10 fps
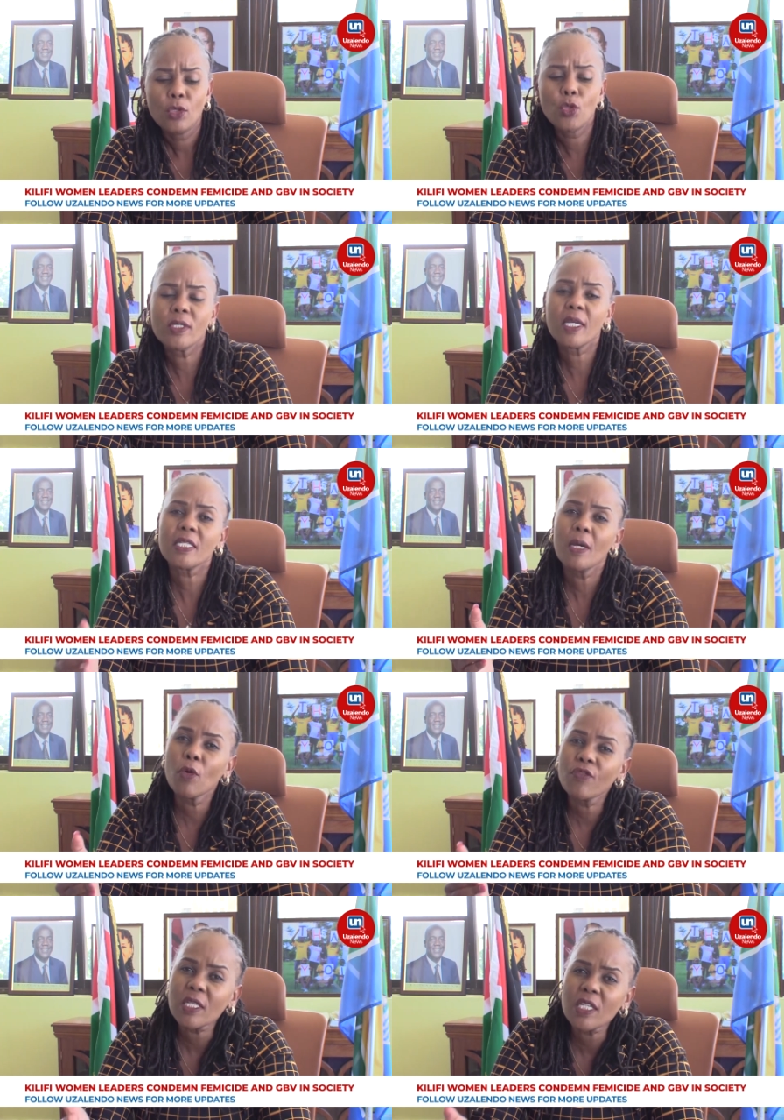Those are
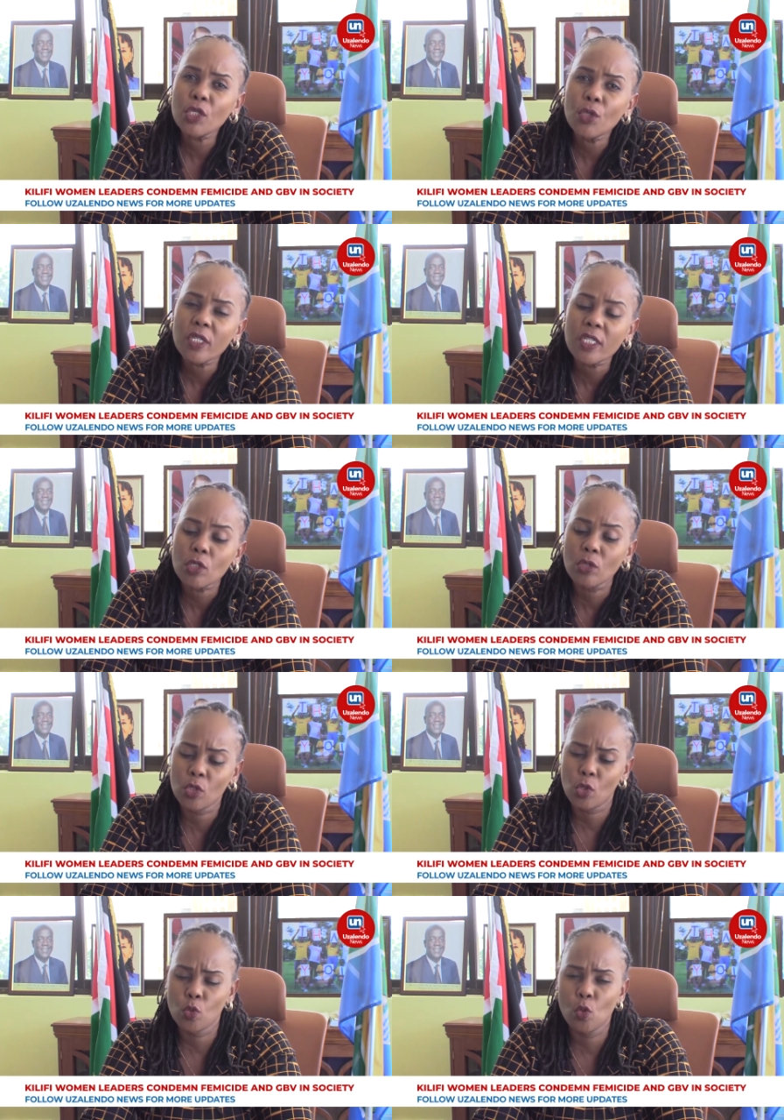some of the securities
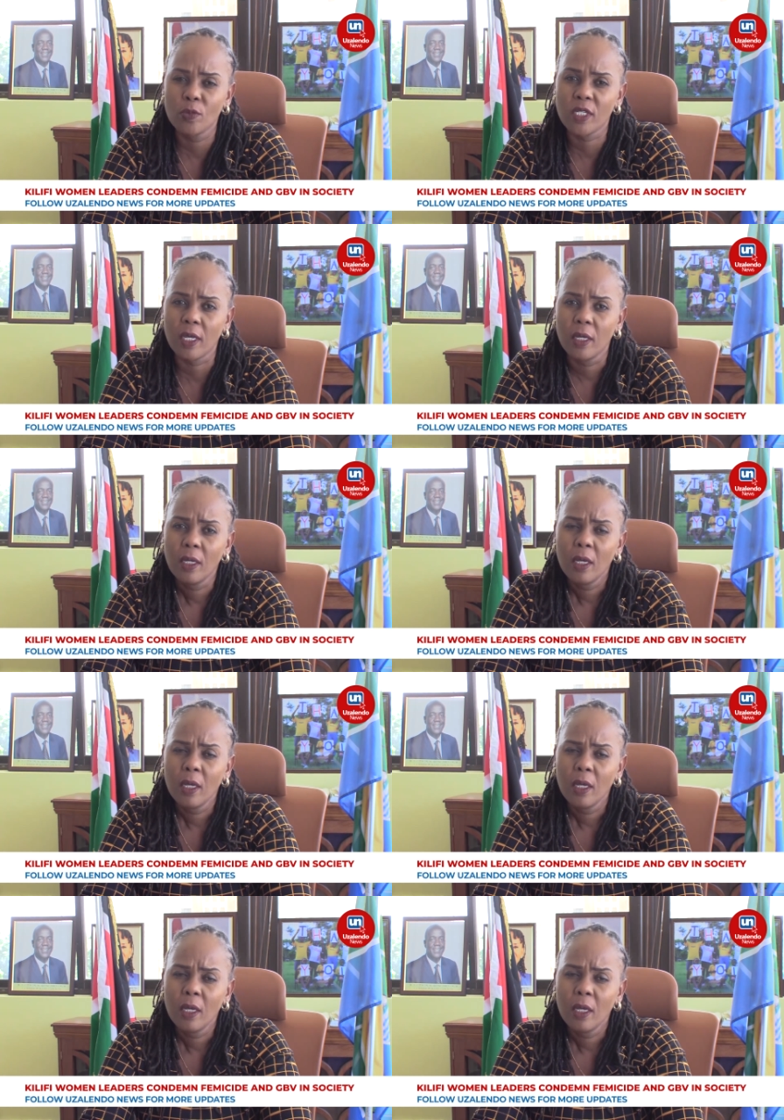unazozungumzia.